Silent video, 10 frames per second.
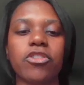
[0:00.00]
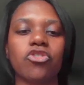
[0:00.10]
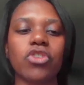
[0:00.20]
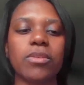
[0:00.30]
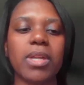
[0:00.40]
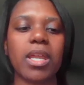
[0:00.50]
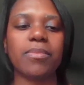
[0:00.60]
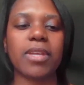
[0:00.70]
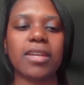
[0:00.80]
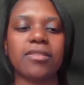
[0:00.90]
the treatment
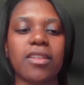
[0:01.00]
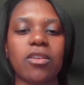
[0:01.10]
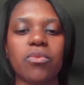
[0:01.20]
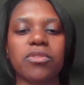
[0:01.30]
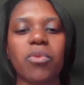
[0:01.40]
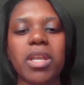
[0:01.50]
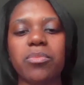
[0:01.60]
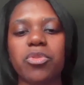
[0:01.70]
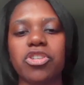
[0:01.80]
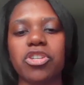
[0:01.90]
updates, there was one
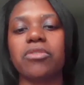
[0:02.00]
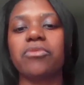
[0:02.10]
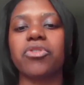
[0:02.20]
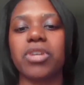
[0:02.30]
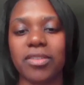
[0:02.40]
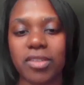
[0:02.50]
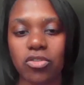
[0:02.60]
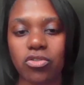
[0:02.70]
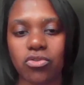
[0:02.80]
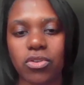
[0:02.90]
in particular for
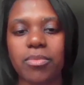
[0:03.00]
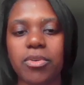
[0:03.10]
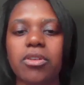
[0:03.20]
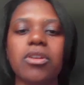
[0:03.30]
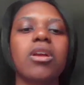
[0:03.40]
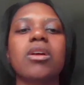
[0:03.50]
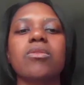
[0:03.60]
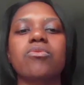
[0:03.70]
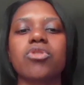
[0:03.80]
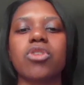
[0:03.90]
essential tremor,
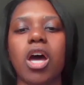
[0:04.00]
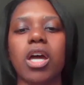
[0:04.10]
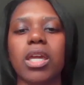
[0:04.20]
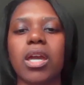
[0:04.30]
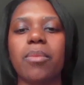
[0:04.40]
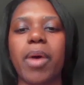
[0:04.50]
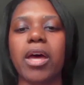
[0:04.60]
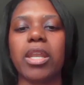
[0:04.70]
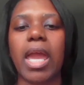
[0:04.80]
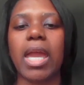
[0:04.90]
talking
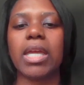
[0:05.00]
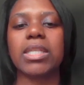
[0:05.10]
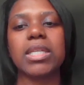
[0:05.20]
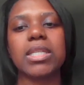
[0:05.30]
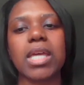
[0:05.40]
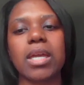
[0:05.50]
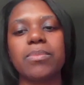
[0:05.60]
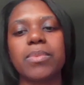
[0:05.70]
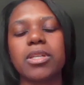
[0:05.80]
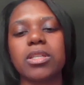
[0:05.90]
about a
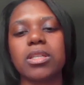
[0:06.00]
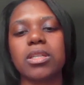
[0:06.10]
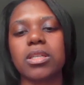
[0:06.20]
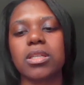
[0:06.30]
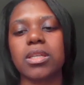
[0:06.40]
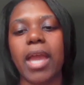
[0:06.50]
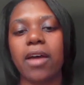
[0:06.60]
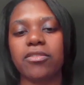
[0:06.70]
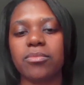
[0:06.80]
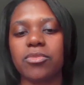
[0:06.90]
T-type
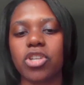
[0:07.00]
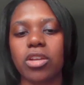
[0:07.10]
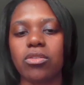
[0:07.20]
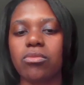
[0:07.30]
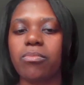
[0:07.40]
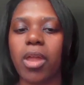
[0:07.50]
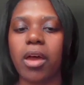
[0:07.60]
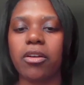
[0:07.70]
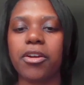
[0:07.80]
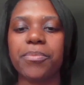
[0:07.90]
calcium channel
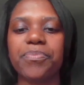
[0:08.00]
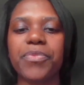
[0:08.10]
blocker.